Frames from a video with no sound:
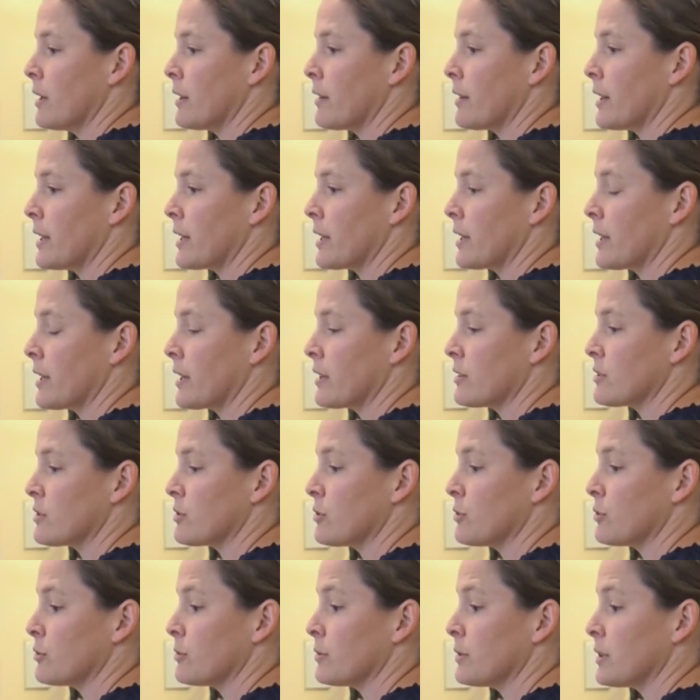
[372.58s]
they can get
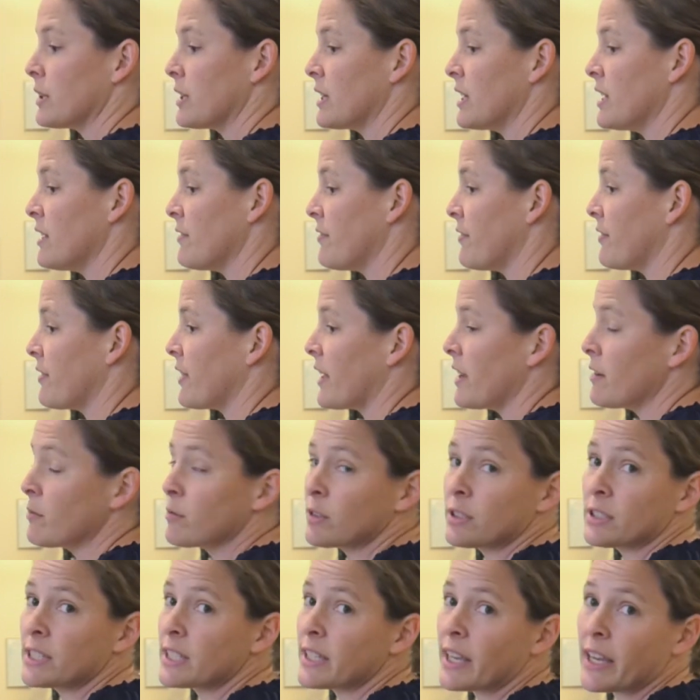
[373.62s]
to. If they
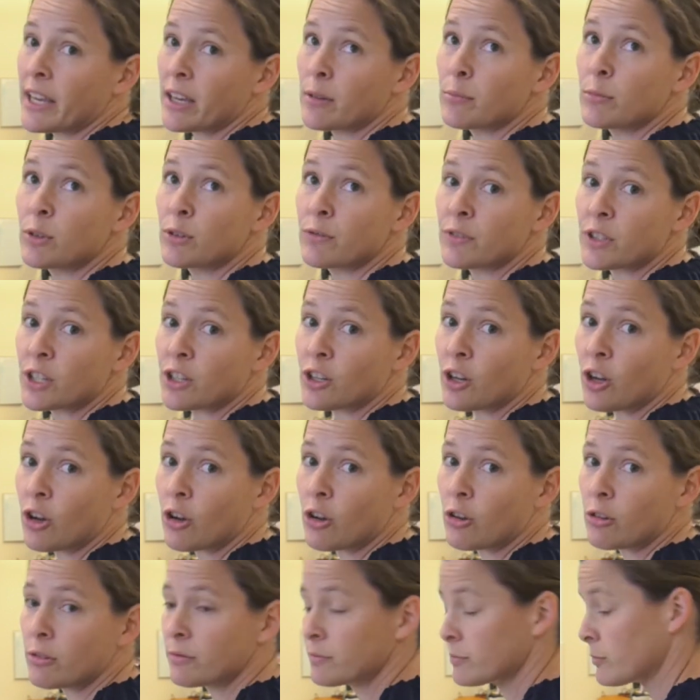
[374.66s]
really can't move it at
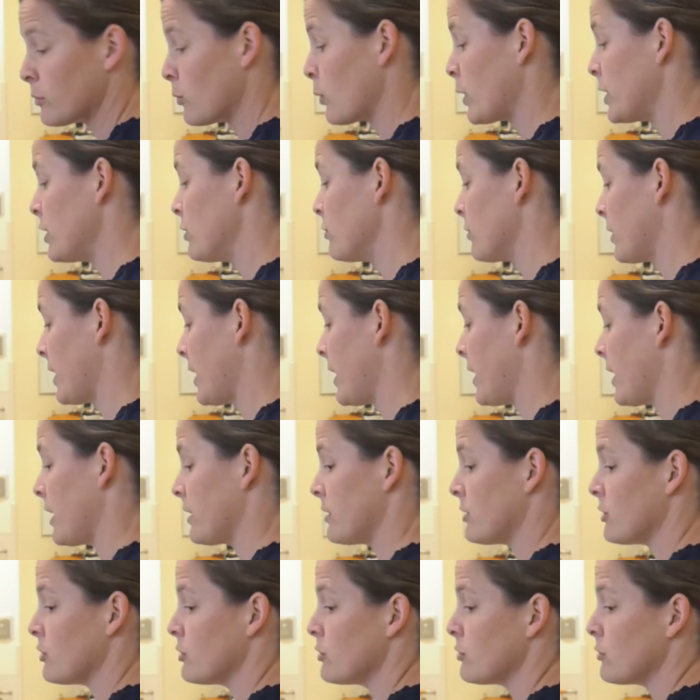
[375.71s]
all, what you
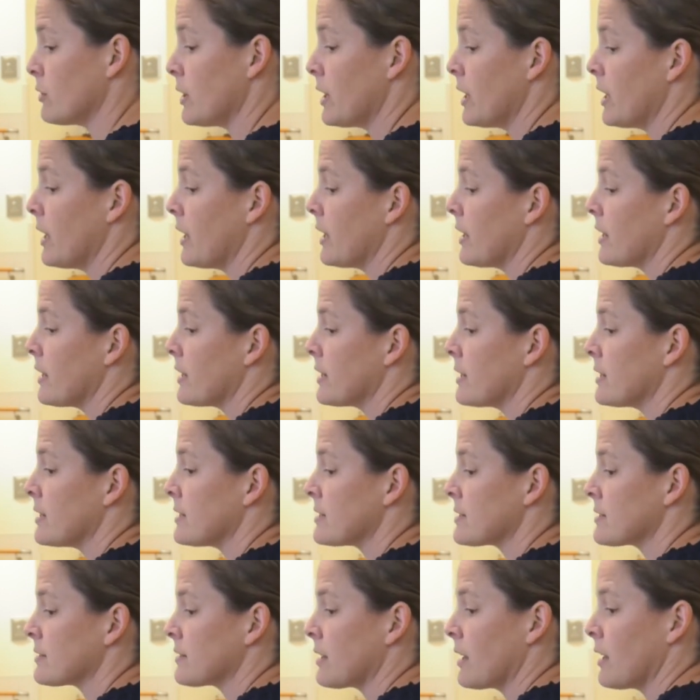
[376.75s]
can do
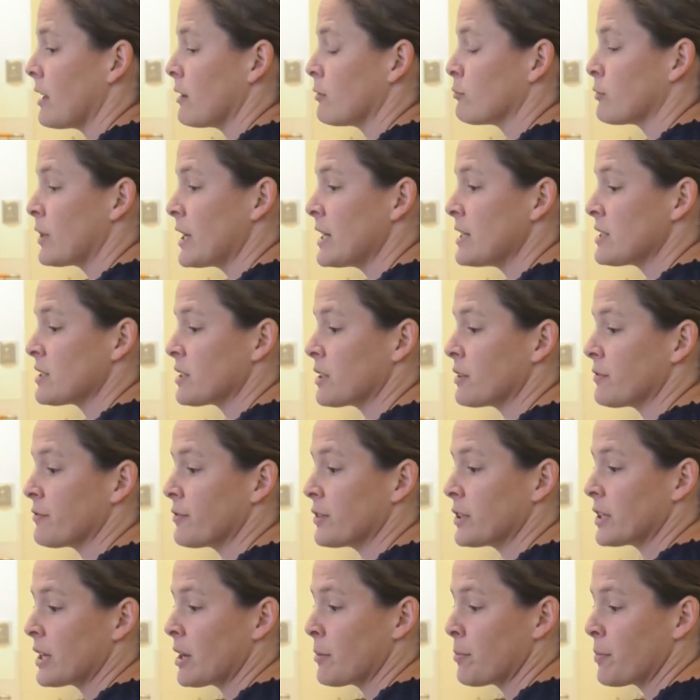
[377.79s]
is raise their
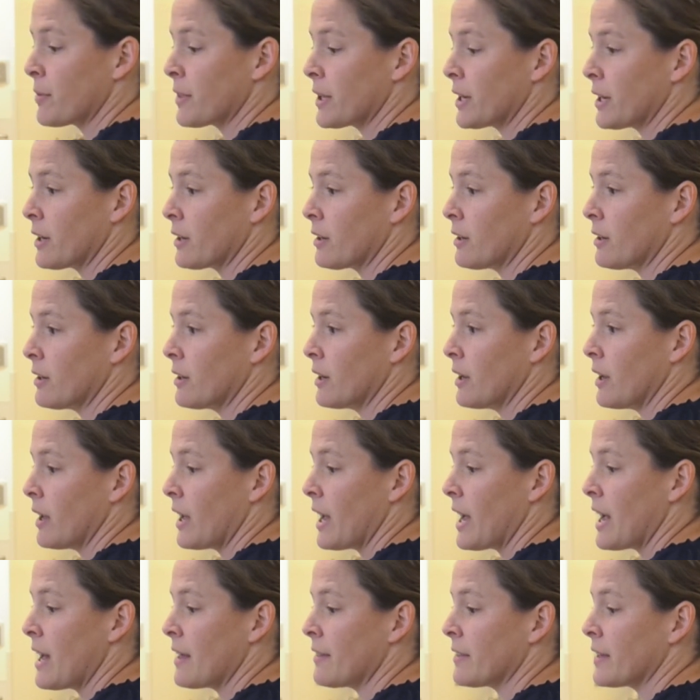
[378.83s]
foot up there
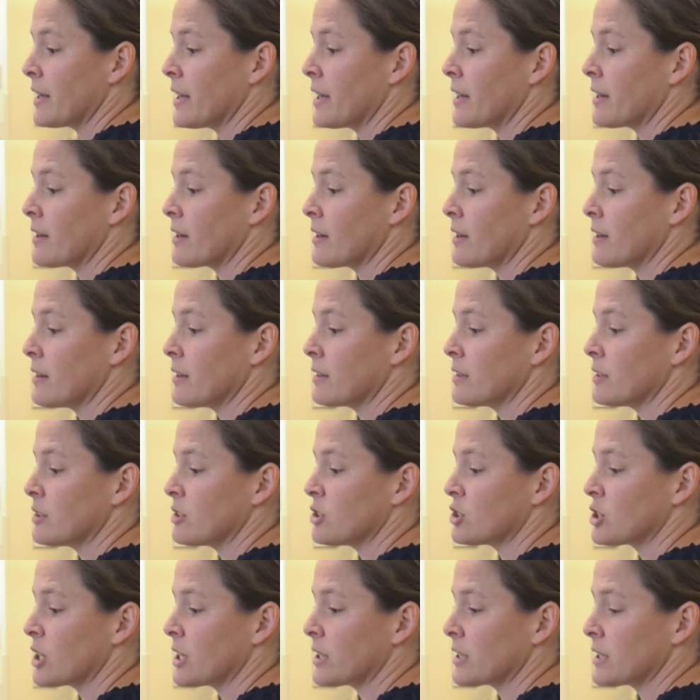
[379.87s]
and then
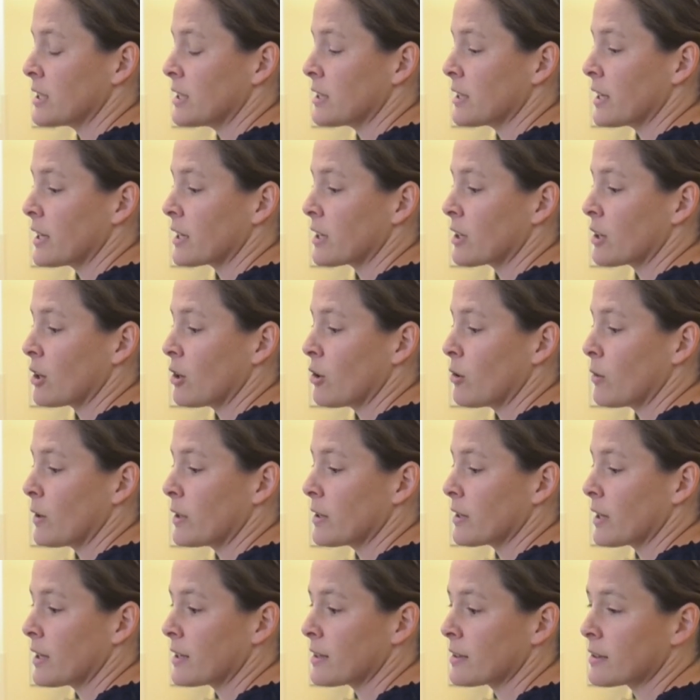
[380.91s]
gently let go
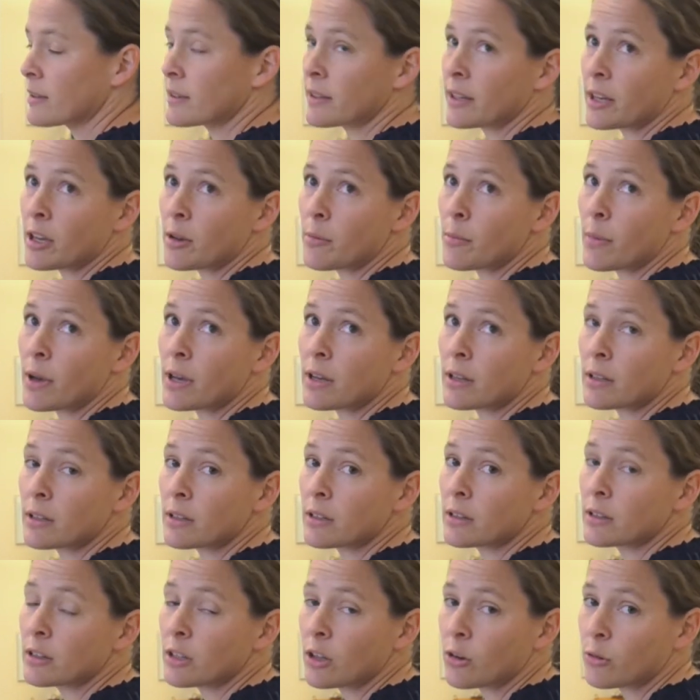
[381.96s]
and let them
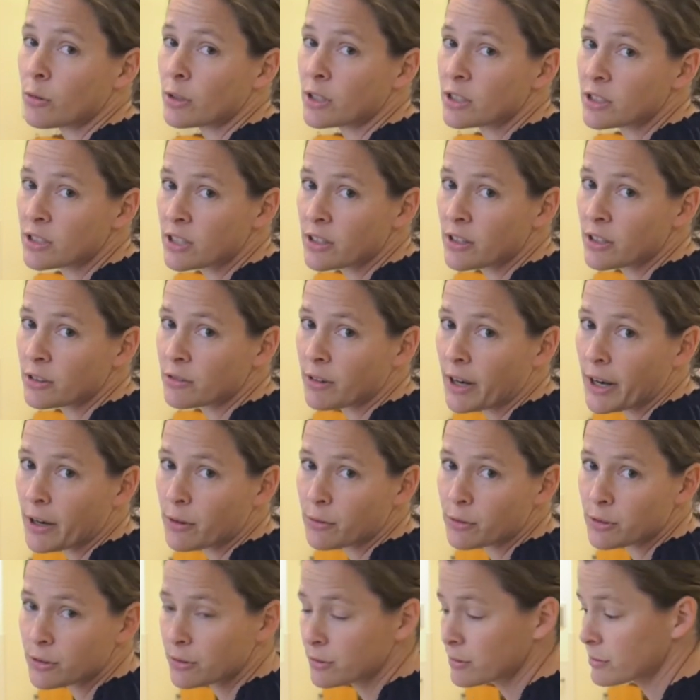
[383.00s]
lower it to the
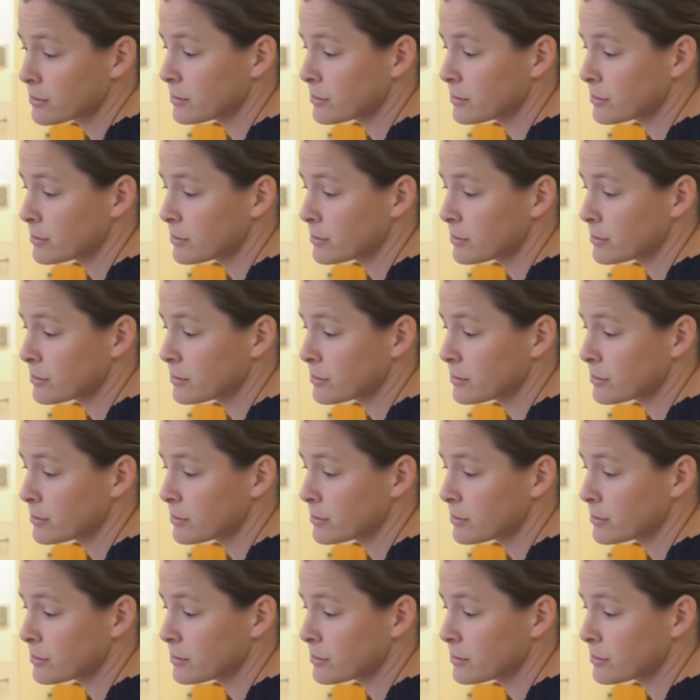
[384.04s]
ground.